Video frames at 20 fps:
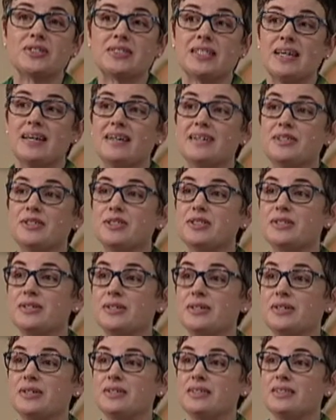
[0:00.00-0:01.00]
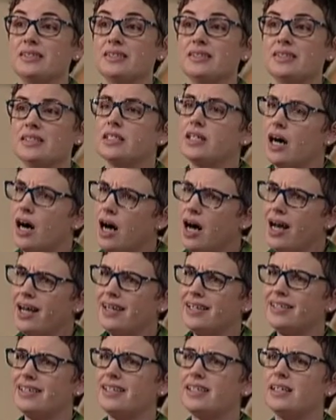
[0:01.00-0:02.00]
says?
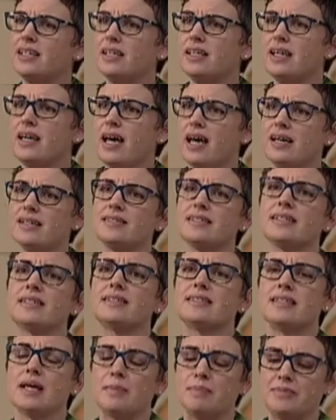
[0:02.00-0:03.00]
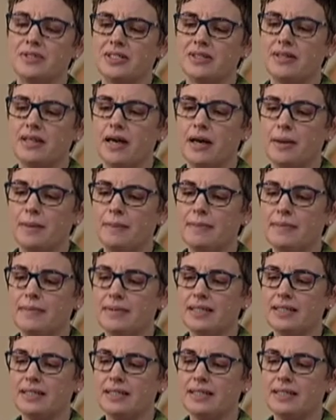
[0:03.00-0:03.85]
God has accepted them.